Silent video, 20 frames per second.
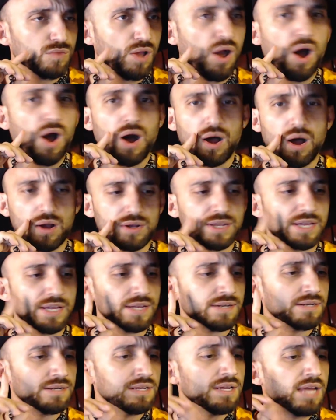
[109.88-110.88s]

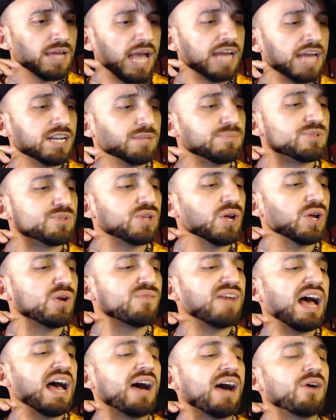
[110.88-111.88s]
Hearken and
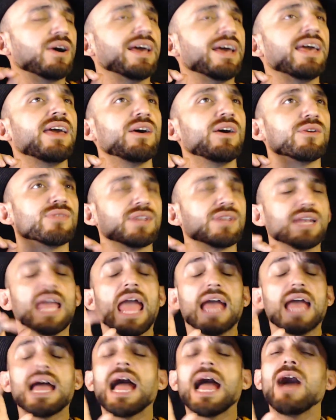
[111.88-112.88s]
observe how healthily,
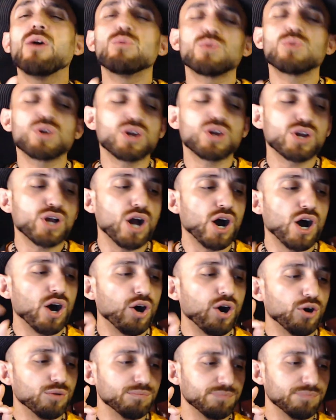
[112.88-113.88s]
how
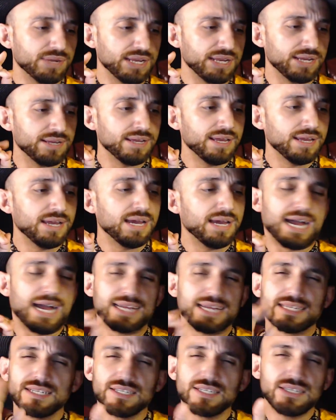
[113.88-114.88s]
calmly
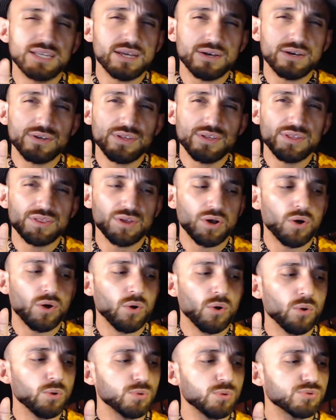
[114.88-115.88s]
I can tell you the
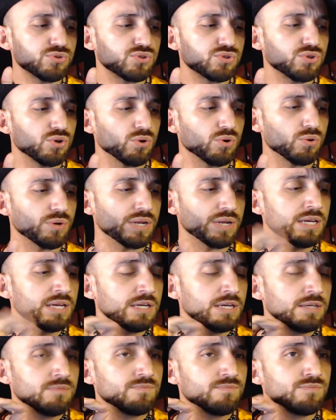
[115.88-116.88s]
whole story.
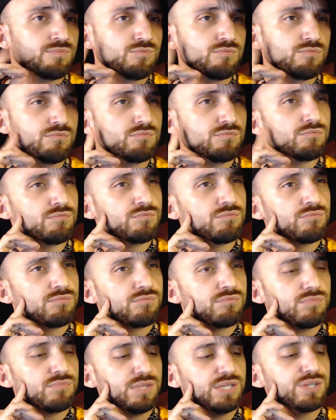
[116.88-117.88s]

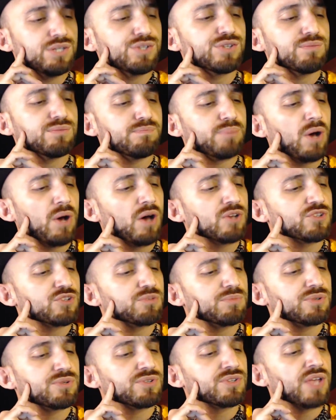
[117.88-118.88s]
It is
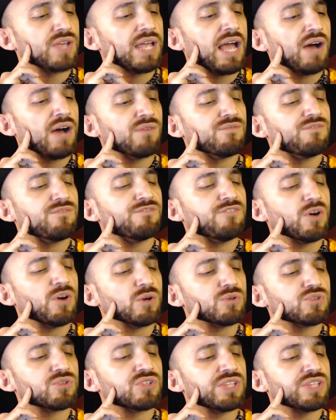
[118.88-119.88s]
impossible to say how
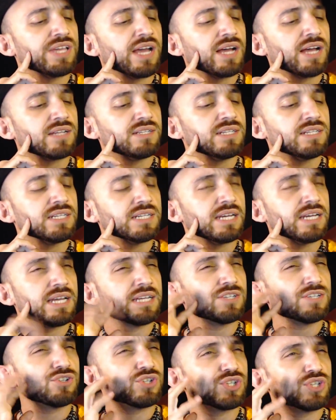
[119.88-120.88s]
first the idea
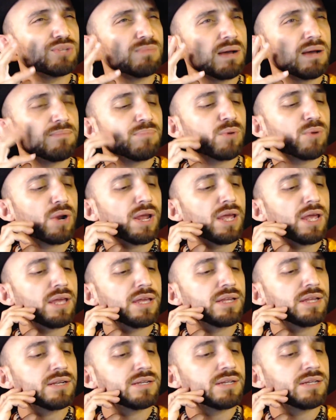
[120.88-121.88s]
entered my
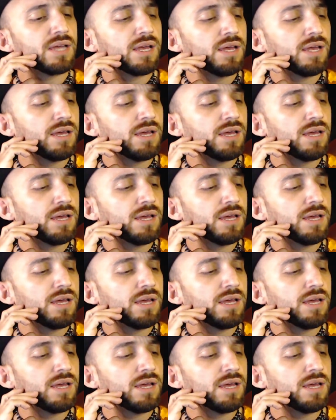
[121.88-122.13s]
brain,